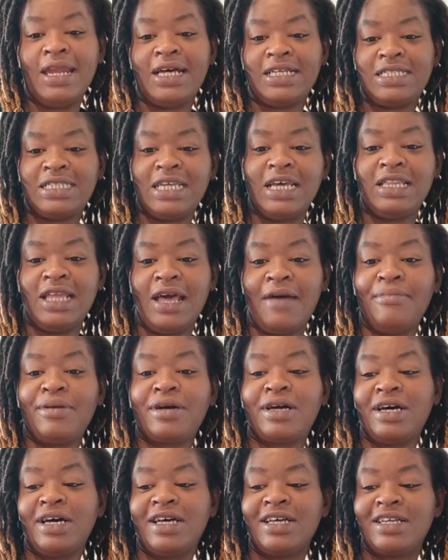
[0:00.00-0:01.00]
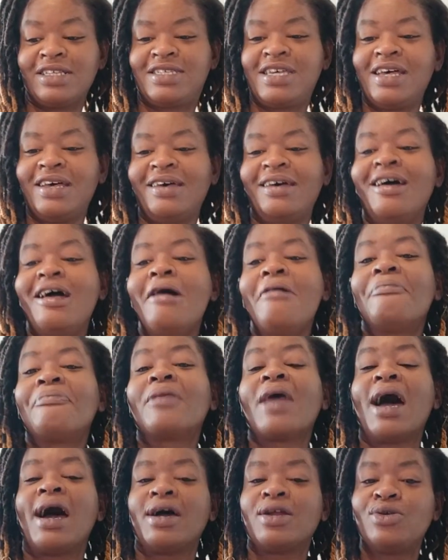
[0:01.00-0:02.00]
I say that because
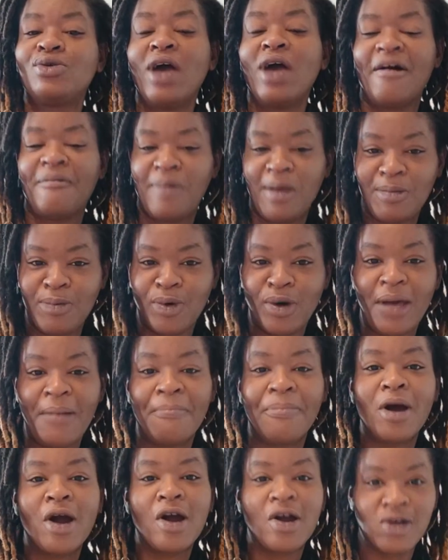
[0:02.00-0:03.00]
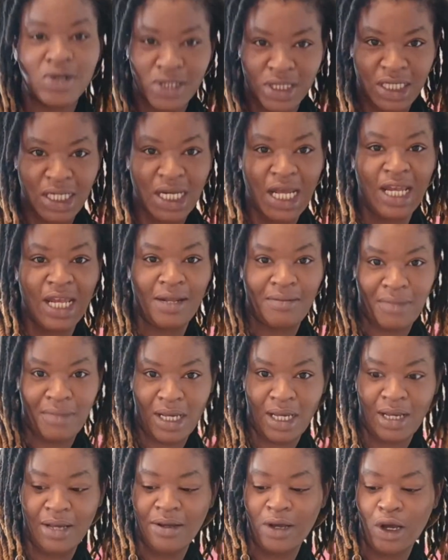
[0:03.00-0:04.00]
I do have people impersonating
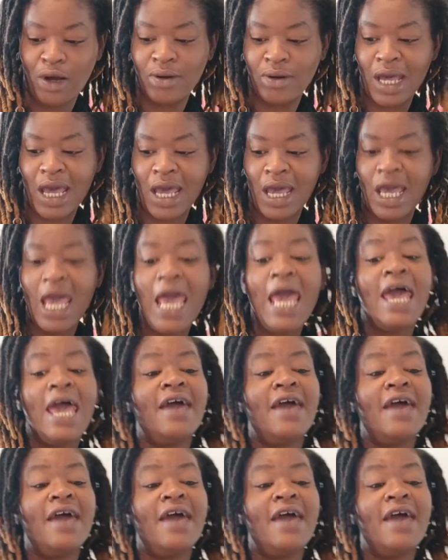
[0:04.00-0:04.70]
me, okay?